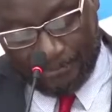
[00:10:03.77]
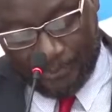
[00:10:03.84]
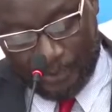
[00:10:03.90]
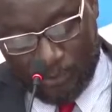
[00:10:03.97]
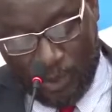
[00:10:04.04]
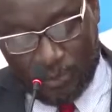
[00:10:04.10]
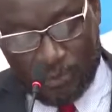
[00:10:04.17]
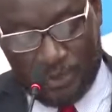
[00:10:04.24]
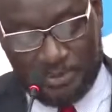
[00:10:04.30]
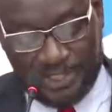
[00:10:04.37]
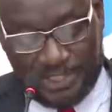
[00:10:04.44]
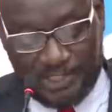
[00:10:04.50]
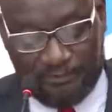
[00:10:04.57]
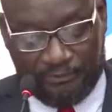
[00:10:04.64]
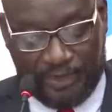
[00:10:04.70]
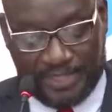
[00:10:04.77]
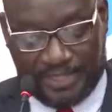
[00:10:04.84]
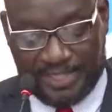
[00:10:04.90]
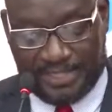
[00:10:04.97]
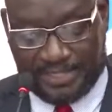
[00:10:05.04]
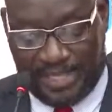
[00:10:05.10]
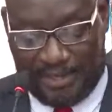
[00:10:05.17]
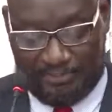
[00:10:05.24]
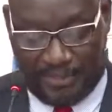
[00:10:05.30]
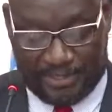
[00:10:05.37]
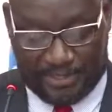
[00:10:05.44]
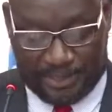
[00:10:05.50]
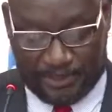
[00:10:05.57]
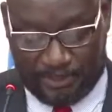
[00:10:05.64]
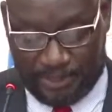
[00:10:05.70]
What will be different this time,
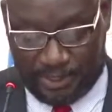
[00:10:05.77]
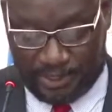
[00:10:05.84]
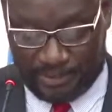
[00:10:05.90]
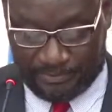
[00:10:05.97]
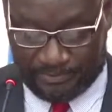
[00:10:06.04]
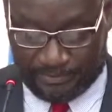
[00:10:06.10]
Mr. Speaker?